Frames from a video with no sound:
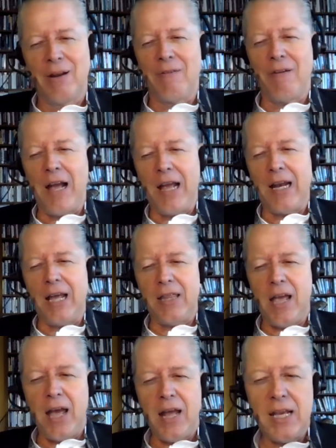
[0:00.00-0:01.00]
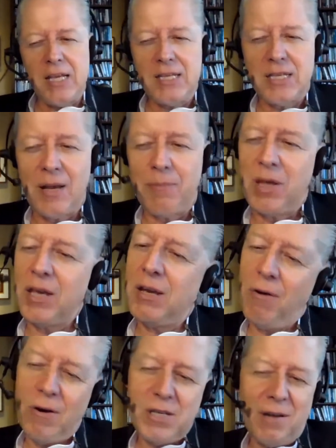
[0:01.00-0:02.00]
Right. And that is something
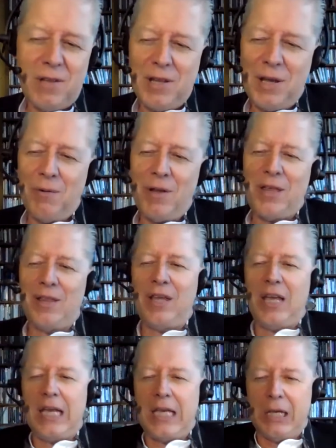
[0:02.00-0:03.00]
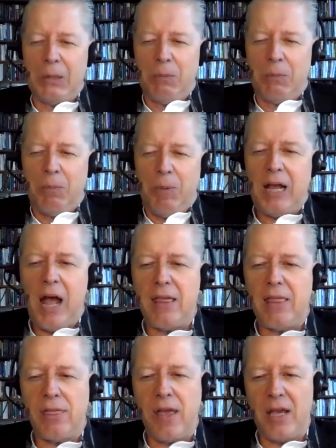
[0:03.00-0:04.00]
you always have to deal with in the EU. But I
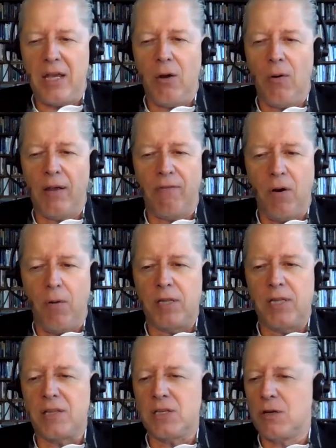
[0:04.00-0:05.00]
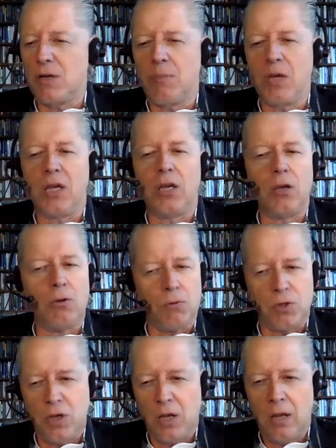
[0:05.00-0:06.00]
think going forward, that's going to be
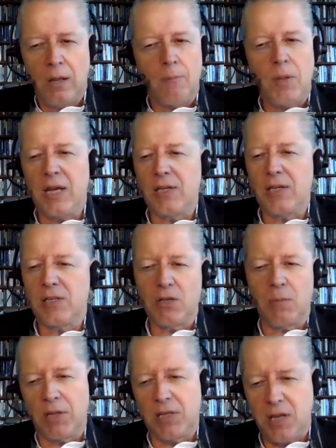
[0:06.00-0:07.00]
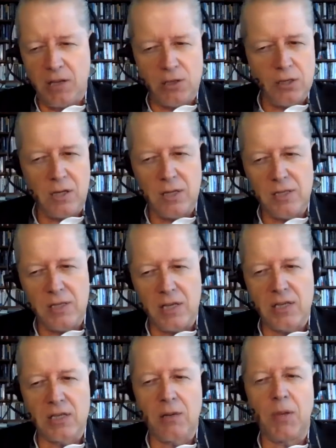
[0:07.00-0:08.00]
huge because there's a potential
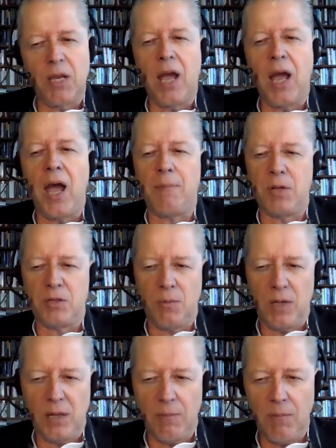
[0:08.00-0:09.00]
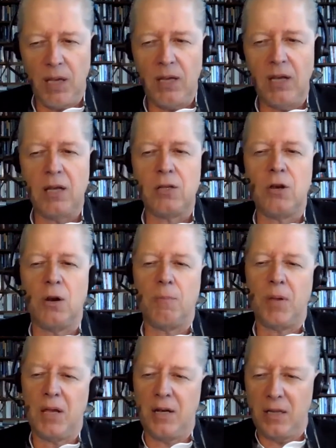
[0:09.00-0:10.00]
consensus to be had between the median
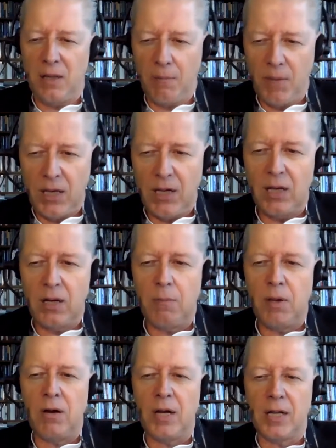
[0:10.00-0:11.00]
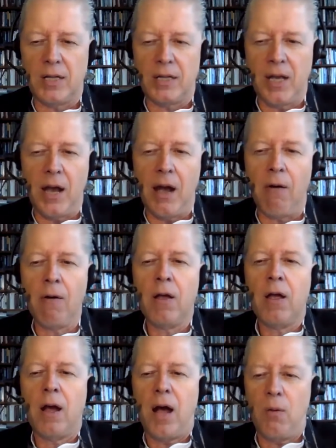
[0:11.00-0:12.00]
European and the median American now
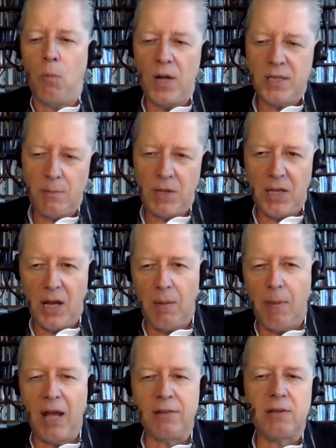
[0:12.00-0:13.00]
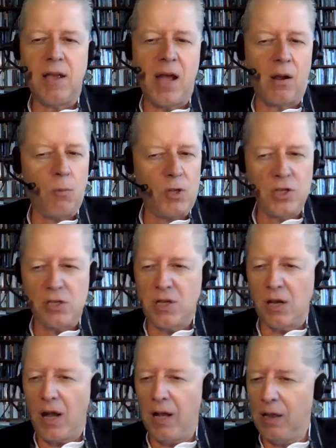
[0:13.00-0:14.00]
on what to be done about tech, which is
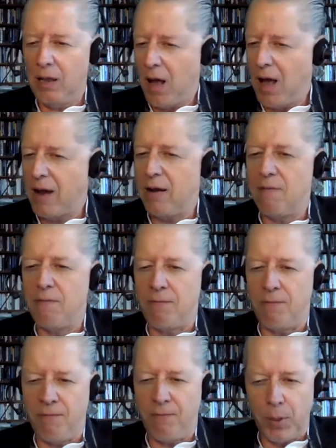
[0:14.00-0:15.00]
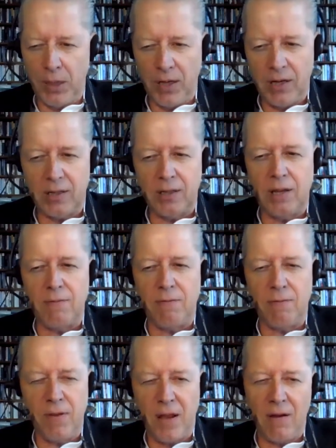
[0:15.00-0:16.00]
a lot of politically
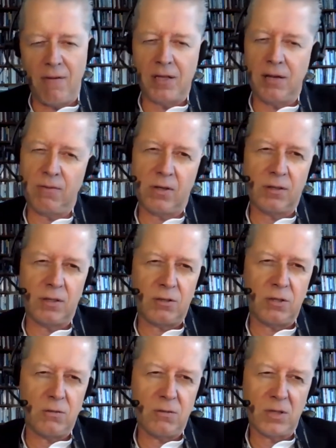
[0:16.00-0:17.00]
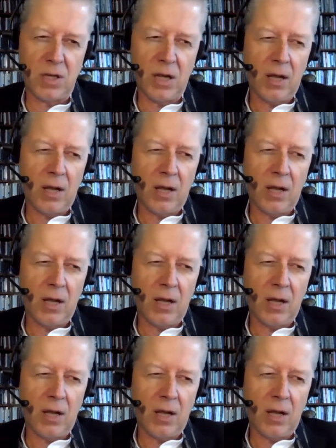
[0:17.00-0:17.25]
very difficult issues,